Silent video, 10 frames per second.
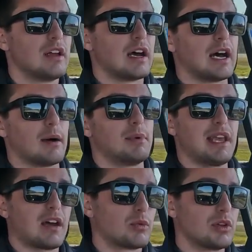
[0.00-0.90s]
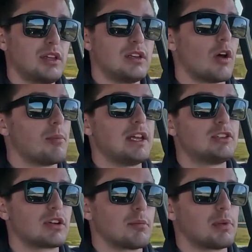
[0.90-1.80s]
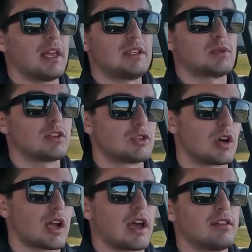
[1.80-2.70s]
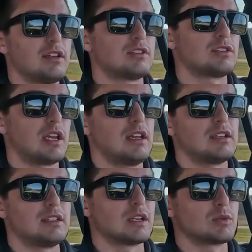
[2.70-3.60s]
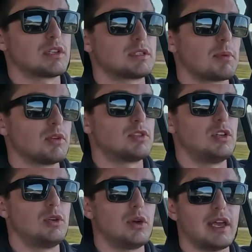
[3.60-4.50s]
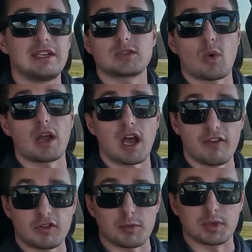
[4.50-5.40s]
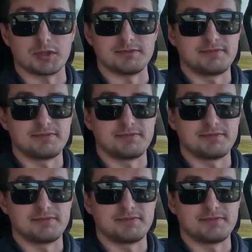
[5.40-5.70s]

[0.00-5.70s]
But yeah, really no major complaints with the truck out on the interstate. It does what it's supposed to do and is quite comfortable.